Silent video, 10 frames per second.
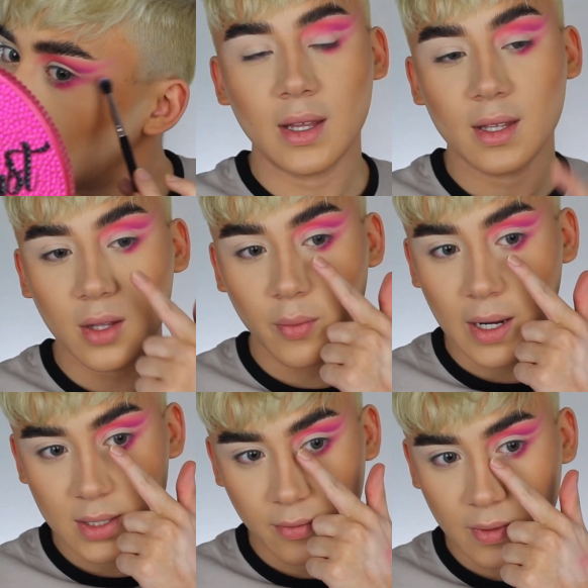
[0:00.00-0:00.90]
And then the
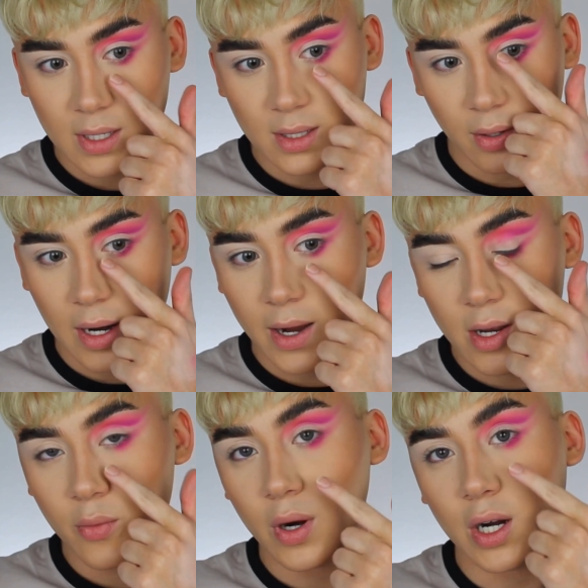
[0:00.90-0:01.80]
rest of this little
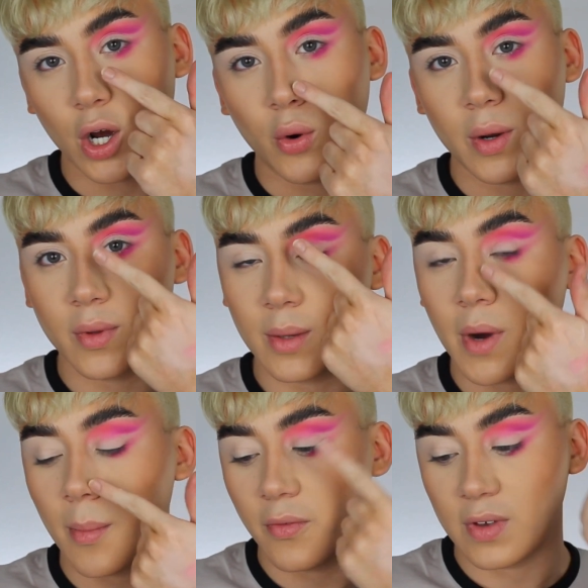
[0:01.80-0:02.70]
area, we're gonna go in with a pop of